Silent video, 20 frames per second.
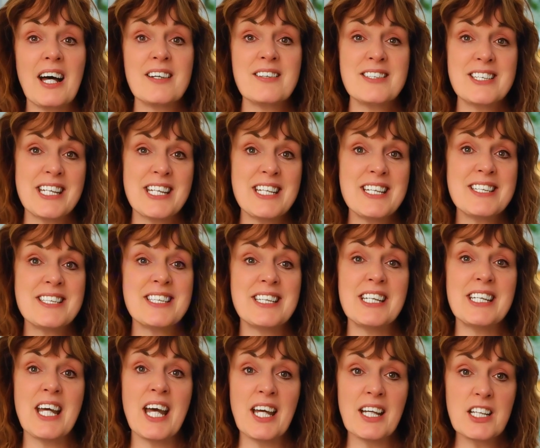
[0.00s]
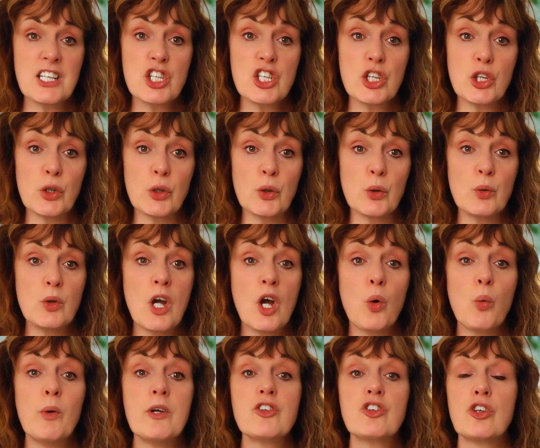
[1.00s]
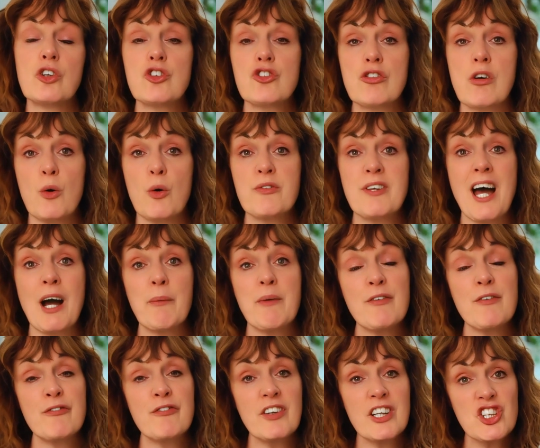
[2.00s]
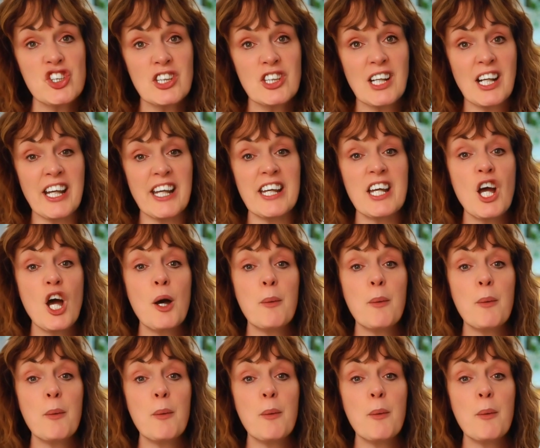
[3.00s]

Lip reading: and TCN2, which controls how efficiently